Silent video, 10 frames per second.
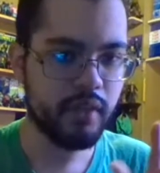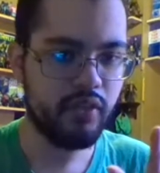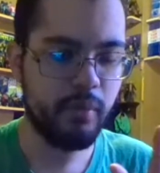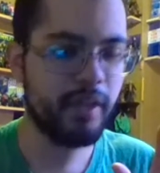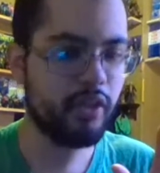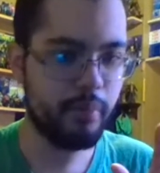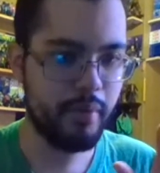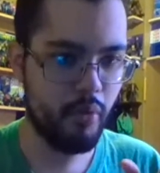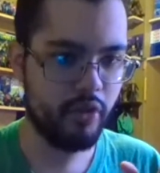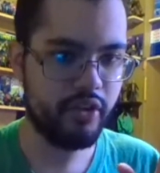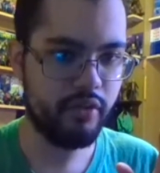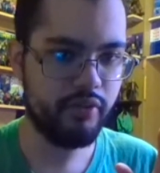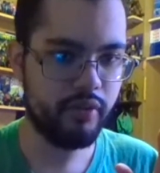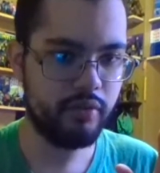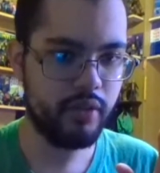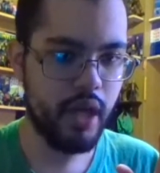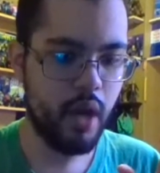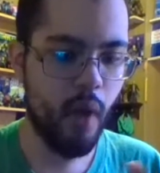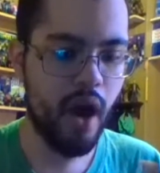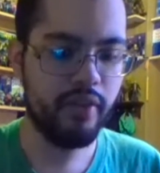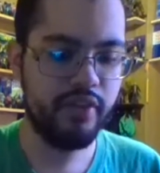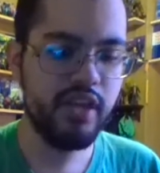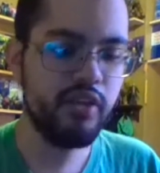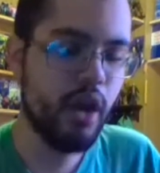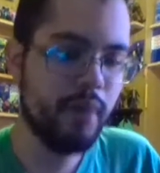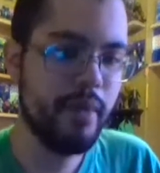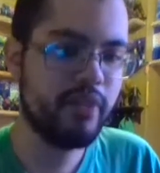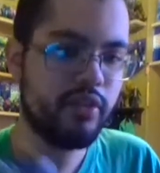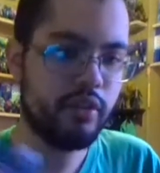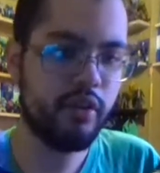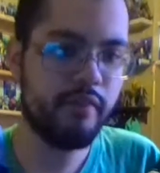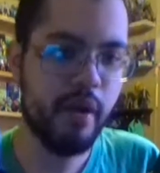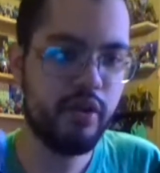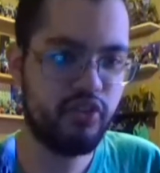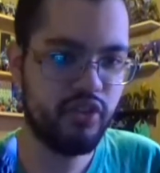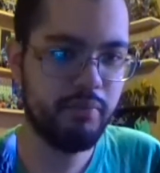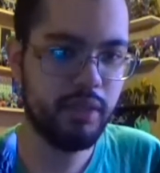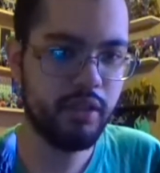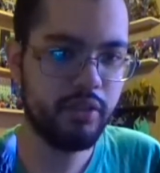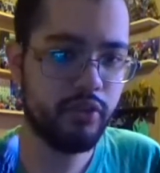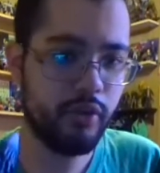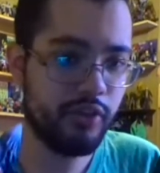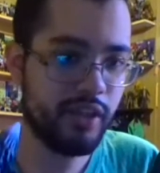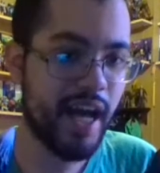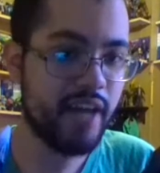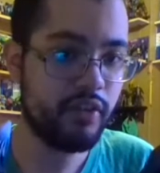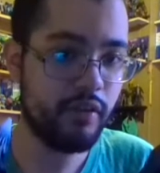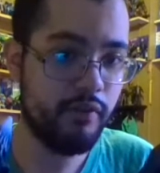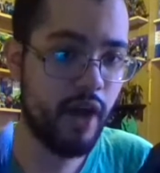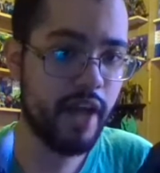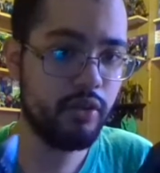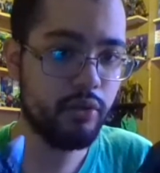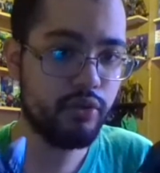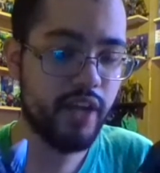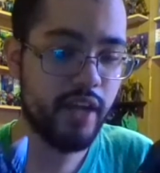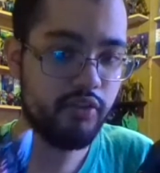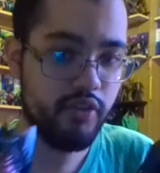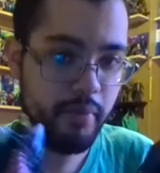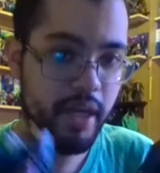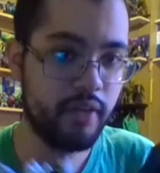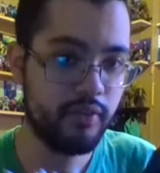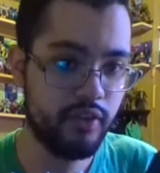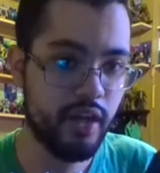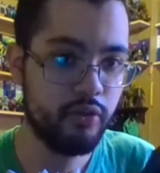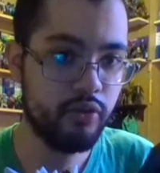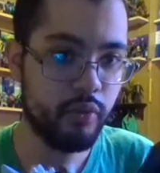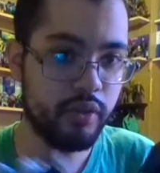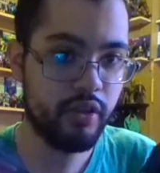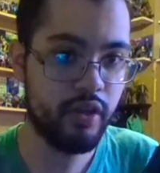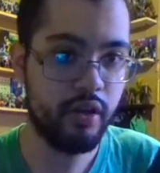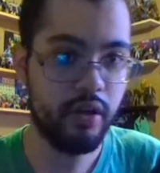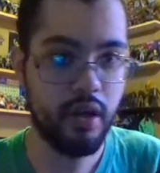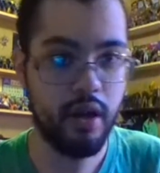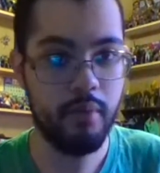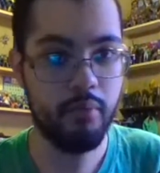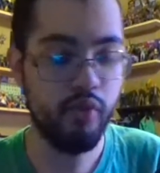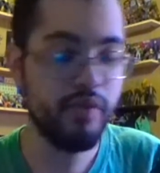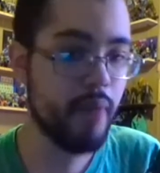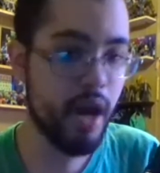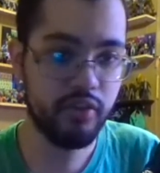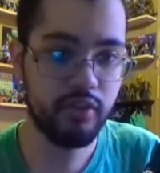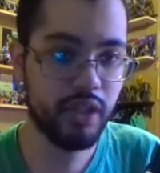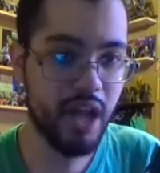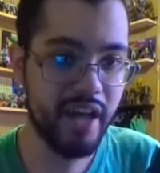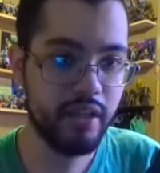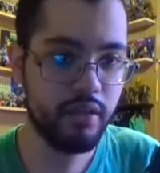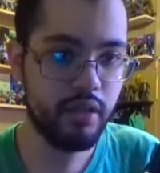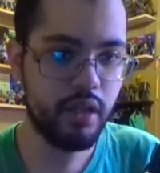to be a little bit more different. While these are meant to look very similar to those classic vinyls that Japan sells with their movie monster line.